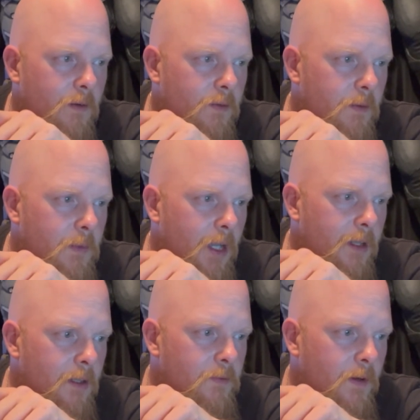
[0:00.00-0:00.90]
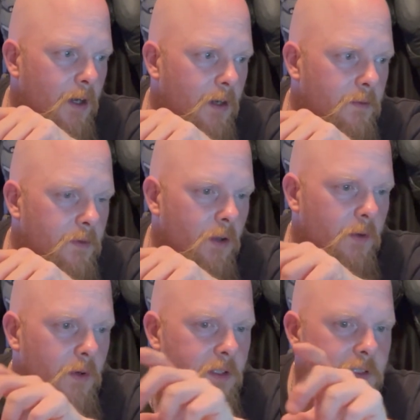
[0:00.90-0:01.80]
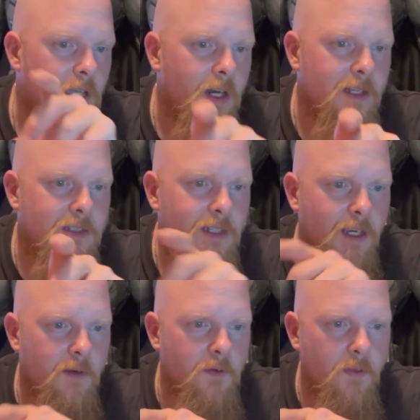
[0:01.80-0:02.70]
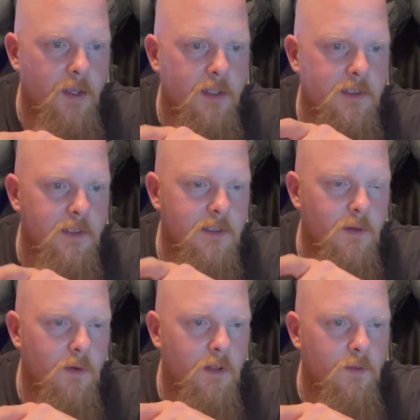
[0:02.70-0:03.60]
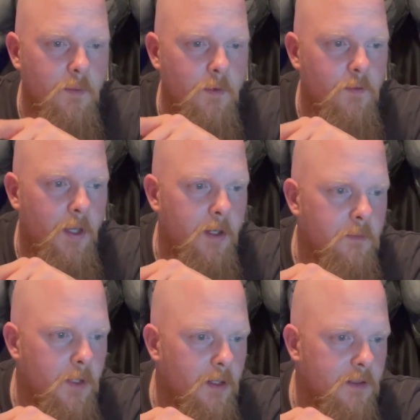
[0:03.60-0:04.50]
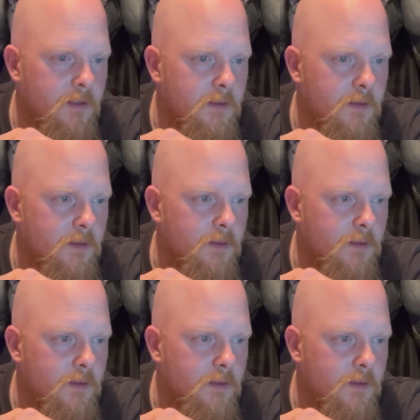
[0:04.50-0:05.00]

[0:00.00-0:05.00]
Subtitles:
from 95. The only ones that I see after this is the ones from the Phantom Menace.